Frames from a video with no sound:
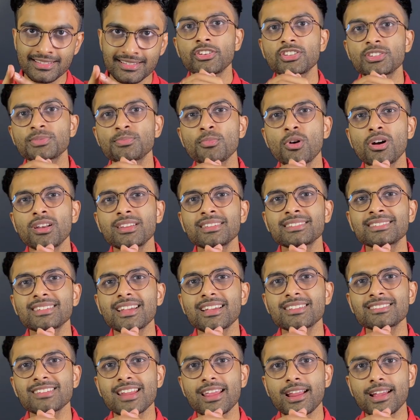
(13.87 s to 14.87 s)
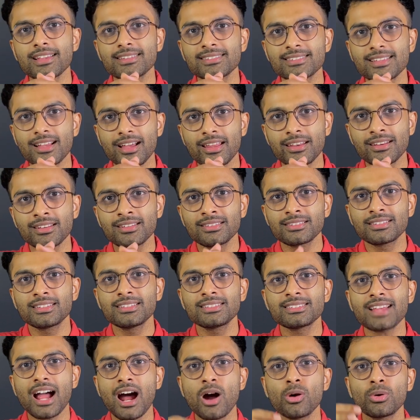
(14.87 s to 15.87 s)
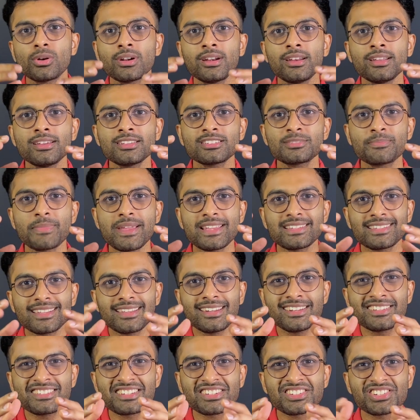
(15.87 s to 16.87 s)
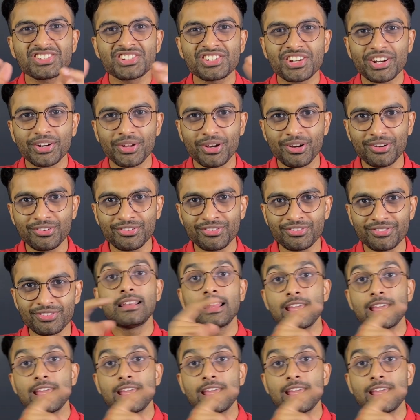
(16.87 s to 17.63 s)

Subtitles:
for smaller stars like our sun, these outer layers basically just shed off,